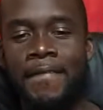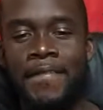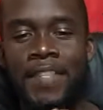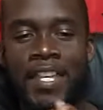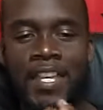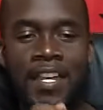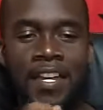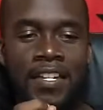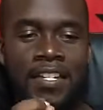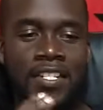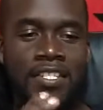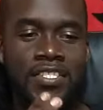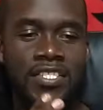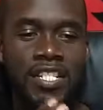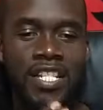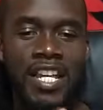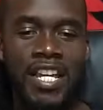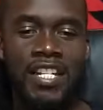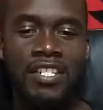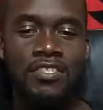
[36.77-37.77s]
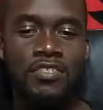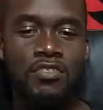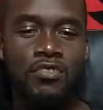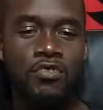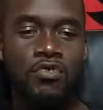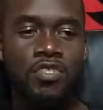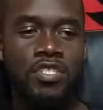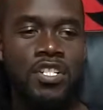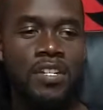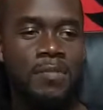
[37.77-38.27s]
Now, there's a lot of
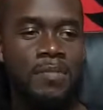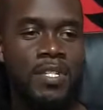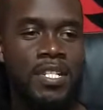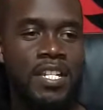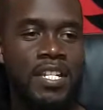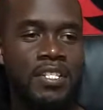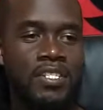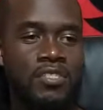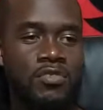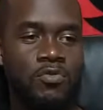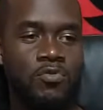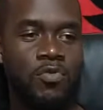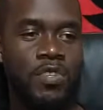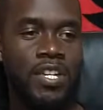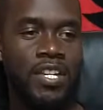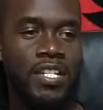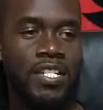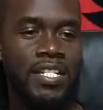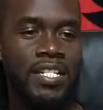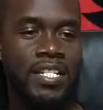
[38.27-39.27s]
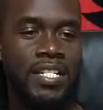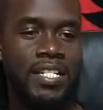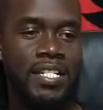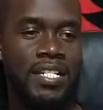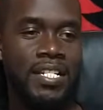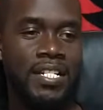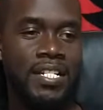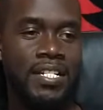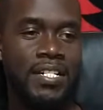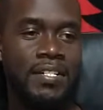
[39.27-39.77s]
news coming out surrounding
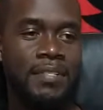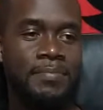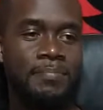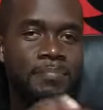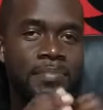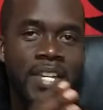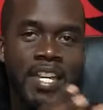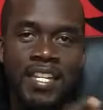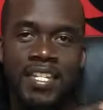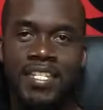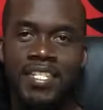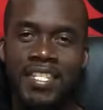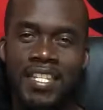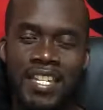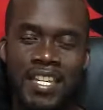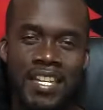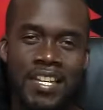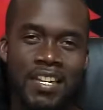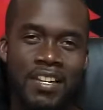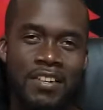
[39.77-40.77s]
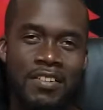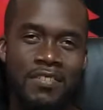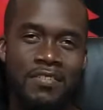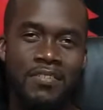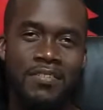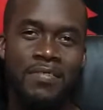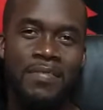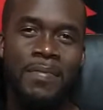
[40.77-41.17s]
Pacquiao